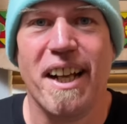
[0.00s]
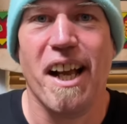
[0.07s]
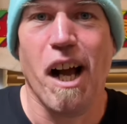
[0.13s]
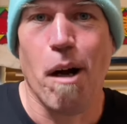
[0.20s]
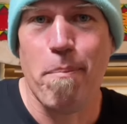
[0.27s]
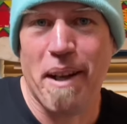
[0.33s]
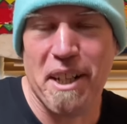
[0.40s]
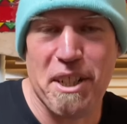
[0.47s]
I
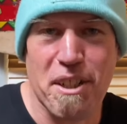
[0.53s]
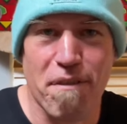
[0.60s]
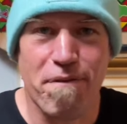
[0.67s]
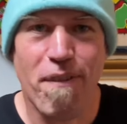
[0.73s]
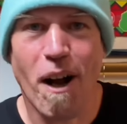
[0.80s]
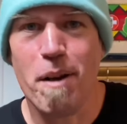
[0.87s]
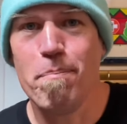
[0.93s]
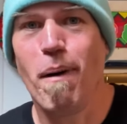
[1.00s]
managed to
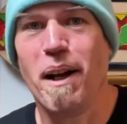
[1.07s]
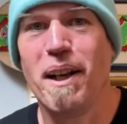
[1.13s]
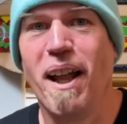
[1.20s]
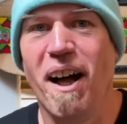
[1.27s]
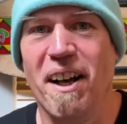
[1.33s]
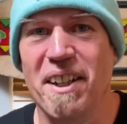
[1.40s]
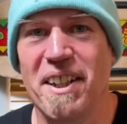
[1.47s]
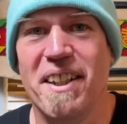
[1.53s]
find my
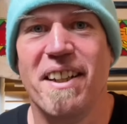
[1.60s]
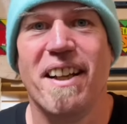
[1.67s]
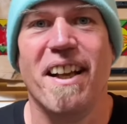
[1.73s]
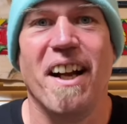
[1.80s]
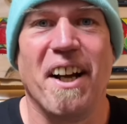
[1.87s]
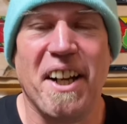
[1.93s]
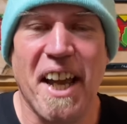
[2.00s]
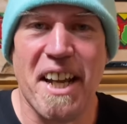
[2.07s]
line,
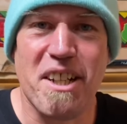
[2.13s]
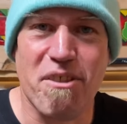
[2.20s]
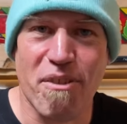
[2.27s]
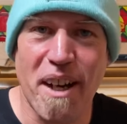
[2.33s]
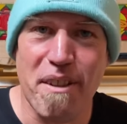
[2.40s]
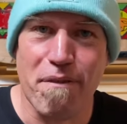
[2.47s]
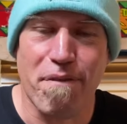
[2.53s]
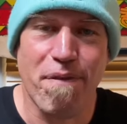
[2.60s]
and I had
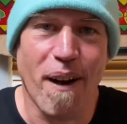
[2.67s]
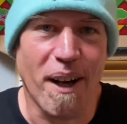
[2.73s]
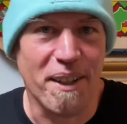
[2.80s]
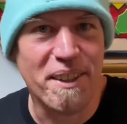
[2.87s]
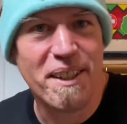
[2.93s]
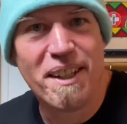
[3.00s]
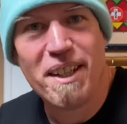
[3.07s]
great fun